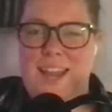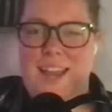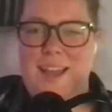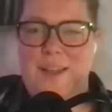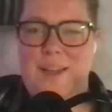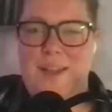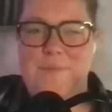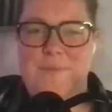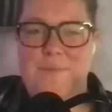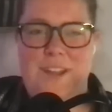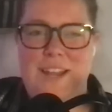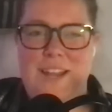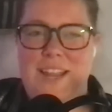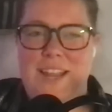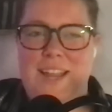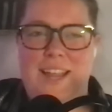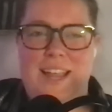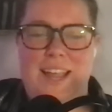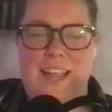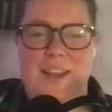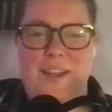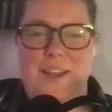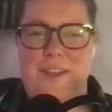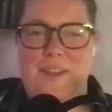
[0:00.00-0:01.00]
And I'm finding
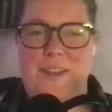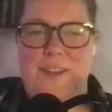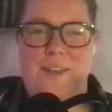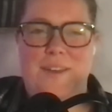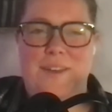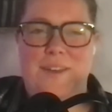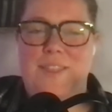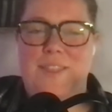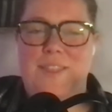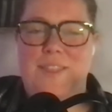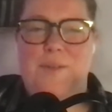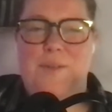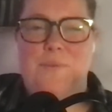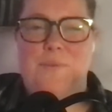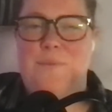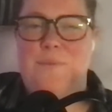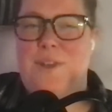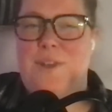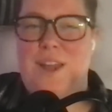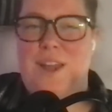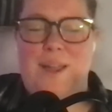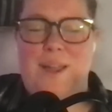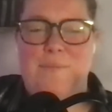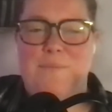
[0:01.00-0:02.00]
it, like
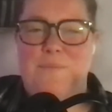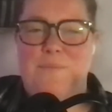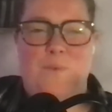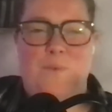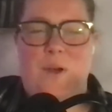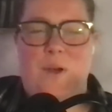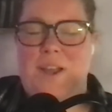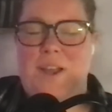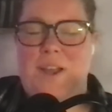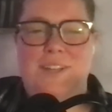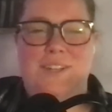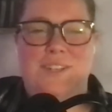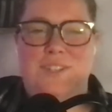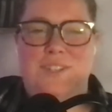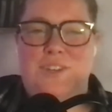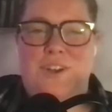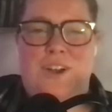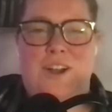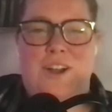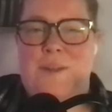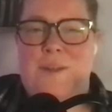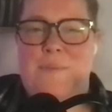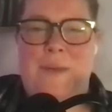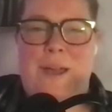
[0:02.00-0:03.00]
what I'm wanting to
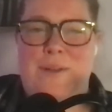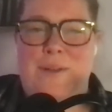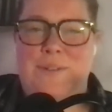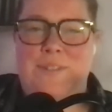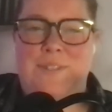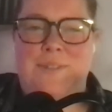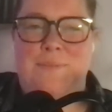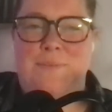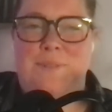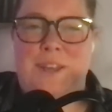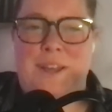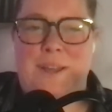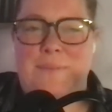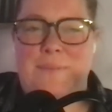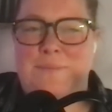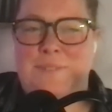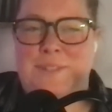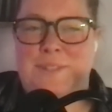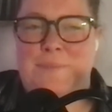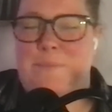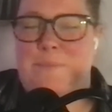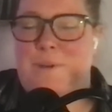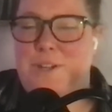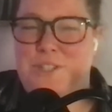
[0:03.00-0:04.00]
talk about, sometimes
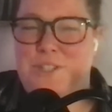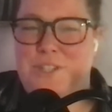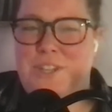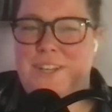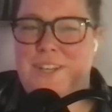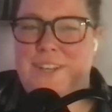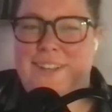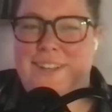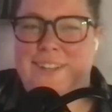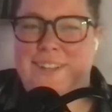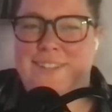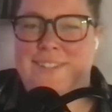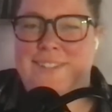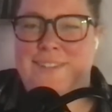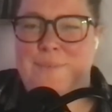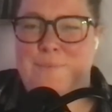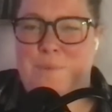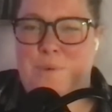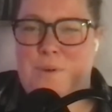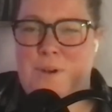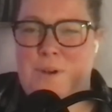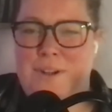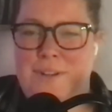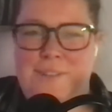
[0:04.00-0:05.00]
the budget is
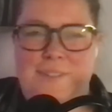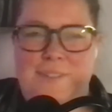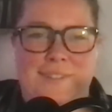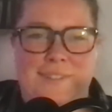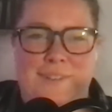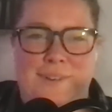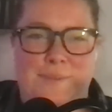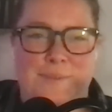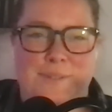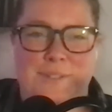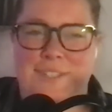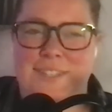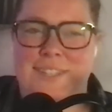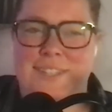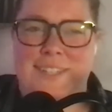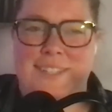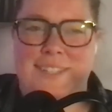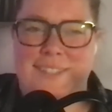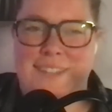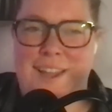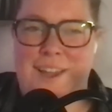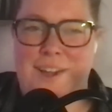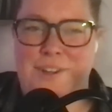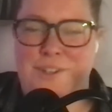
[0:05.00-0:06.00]
important. So I'm just going
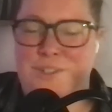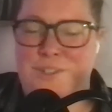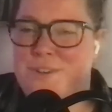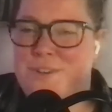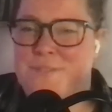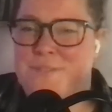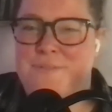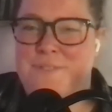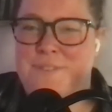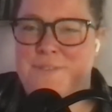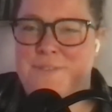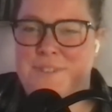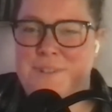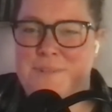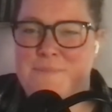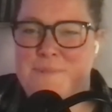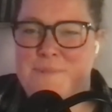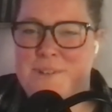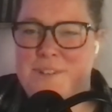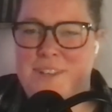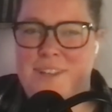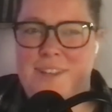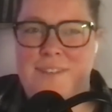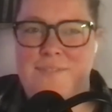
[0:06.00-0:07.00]
to say 150
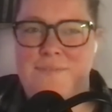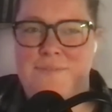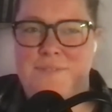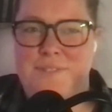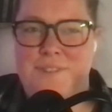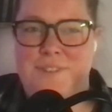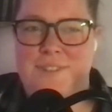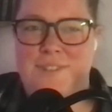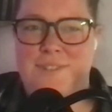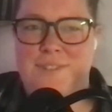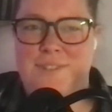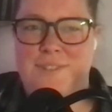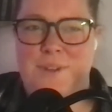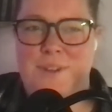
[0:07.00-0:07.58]
million for this